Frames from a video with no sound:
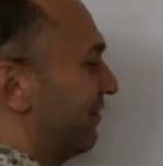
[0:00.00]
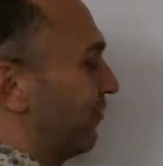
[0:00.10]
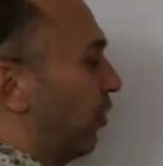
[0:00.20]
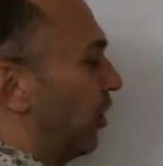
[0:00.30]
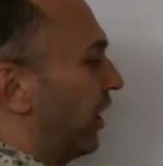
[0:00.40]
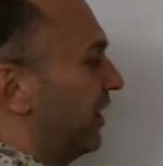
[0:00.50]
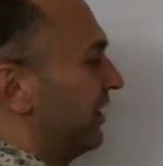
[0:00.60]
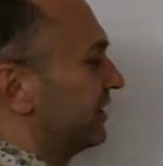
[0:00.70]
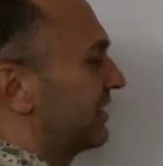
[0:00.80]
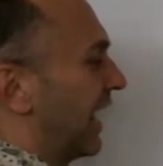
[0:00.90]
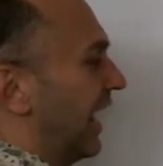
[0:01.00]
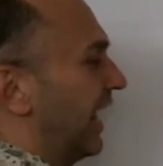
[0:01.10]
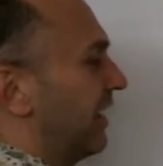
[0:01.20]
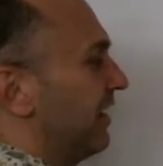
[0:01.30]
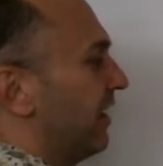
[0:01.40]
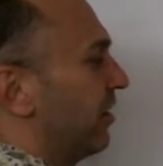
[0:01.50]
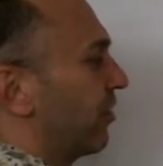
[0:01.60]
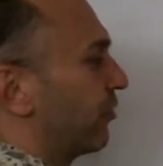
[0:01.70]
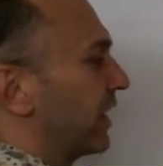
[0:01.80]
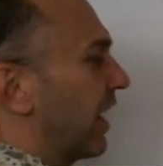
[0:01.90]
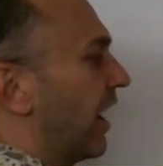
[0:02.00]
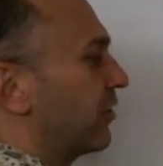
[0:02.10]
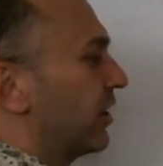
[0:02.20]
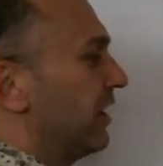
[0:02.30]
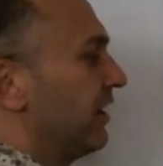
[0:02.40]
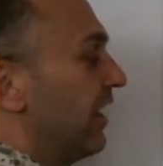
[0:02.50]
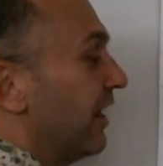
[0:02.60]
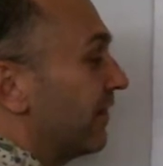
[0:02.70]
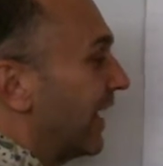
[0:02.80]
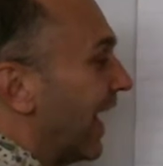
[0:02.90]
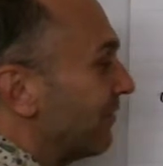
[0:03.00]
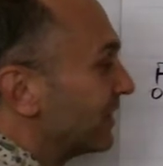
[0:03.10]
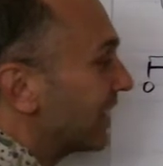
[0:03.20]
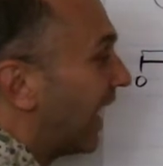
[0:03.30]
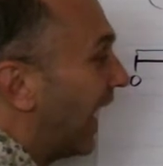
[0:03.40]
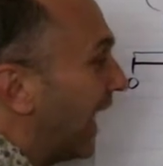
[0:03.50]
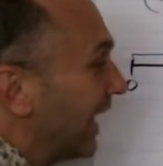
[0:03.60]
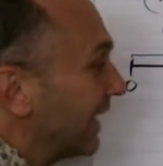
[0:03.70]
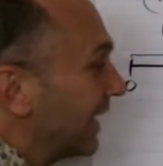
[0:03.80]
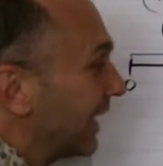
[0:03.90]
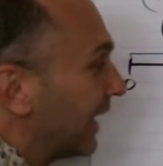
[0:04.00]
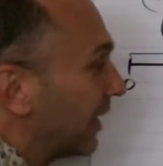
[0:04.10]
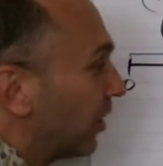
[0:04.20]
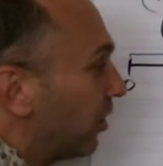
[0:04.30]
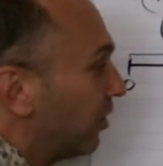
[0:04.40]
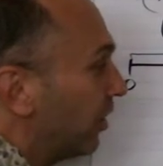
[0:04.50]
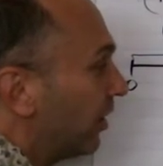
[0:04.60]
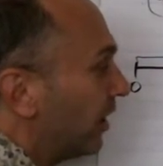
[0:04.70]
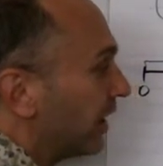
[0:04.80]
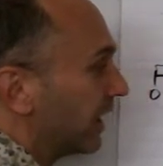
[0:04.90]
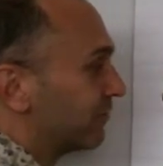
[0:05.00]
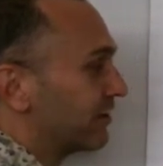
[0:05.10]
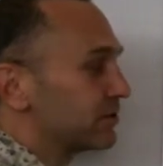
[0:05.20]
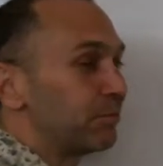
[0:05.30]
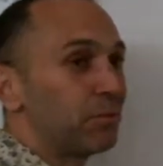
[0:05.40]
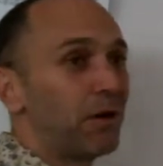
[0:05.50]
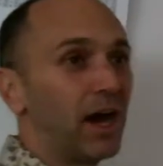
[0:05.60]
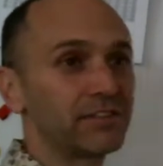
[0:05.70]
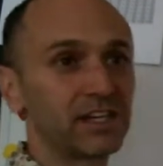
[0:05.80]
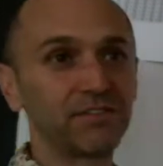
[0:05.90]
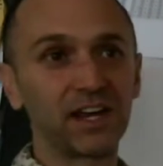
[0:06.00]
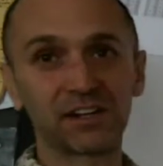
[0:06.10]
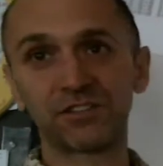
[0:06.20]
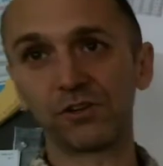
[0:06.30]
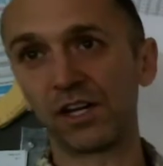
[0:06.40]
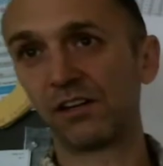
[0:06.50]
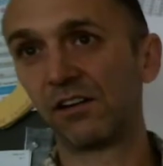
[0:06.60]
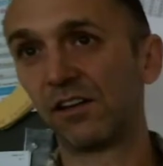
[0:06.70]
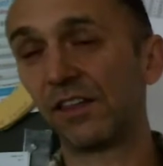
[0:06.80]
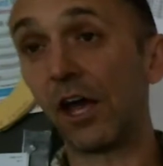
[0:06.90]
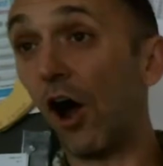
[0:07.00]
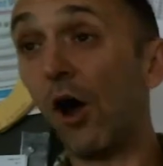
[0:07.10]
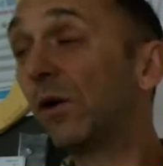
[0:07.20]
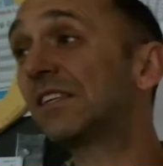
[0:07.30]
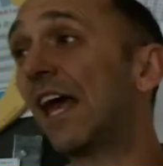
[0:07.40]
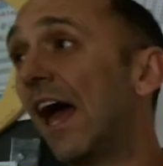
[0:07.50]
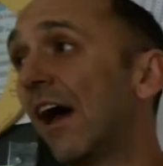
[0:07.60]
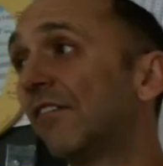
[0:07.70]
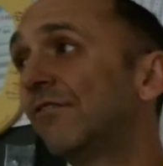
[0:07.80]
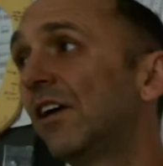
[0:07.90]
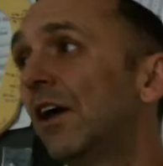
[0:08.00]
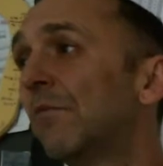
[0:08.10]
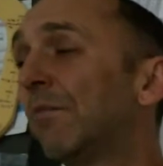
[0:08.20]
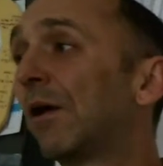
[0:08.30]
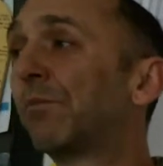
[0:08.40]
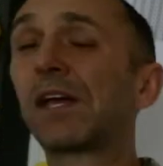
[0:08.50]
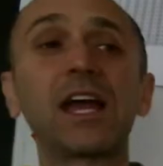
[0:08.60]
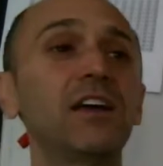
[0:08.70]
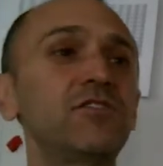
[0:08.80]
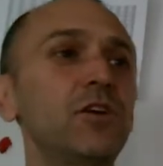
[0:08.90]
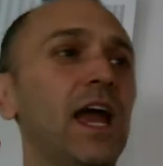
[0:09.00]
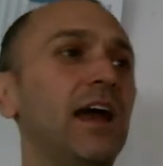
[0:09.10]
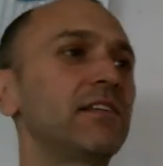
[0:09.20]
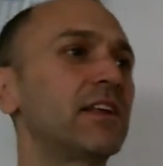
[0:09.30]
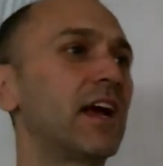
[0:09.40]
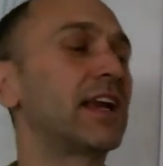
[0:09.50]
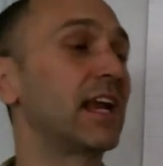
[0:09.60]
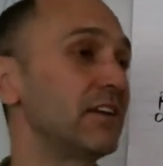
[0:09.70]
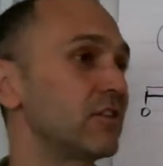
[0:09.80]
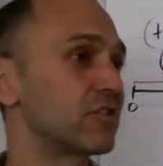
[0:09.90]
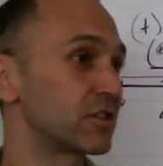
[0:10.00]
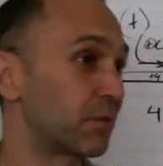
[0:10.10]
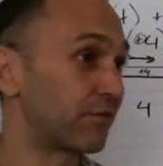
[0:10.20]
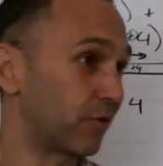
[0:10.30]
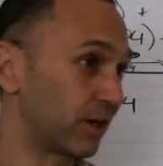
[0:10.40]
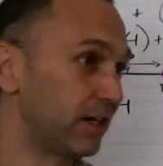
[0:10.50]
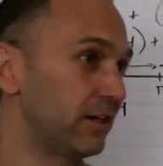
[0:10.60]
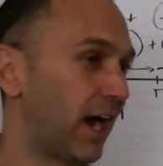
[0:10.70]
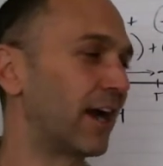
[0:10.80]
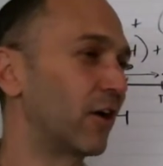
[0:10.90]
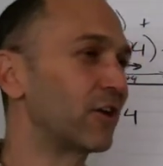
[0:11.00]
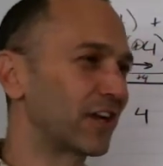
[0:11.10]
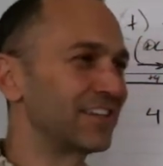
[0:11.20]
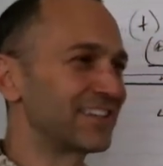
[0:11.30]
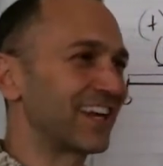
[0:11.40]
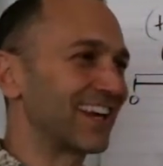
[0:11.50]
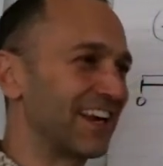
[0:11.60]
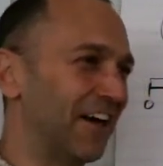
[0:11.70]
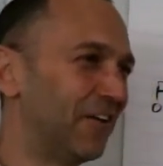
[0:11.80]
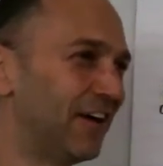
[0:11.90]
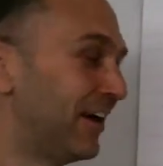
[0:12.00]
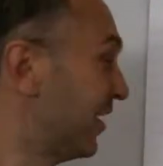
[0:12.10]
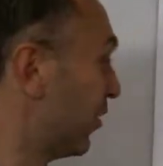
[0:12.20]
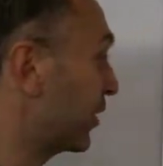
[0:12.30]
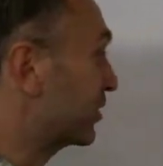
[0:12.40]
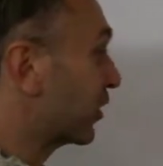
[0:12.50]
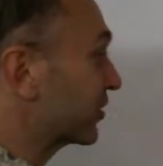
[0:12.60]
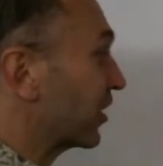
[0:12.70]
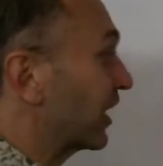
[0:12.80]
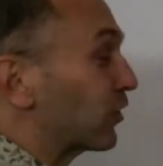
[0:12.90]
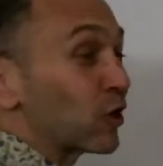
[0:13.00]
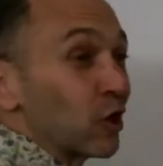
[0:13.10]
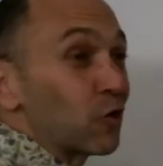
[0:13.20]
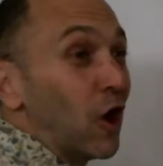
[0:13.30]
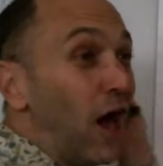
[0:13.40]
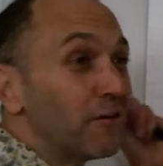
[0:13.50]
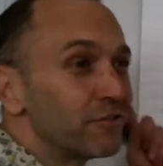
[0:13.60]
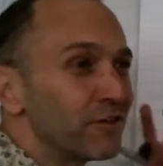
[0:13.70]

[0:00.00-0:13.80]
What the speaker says: 4, 10, 300, they have a tiny little invisible positive next to it. They always have, but because you hadn't done integers before, I know you can see it now. We took the little cloak off.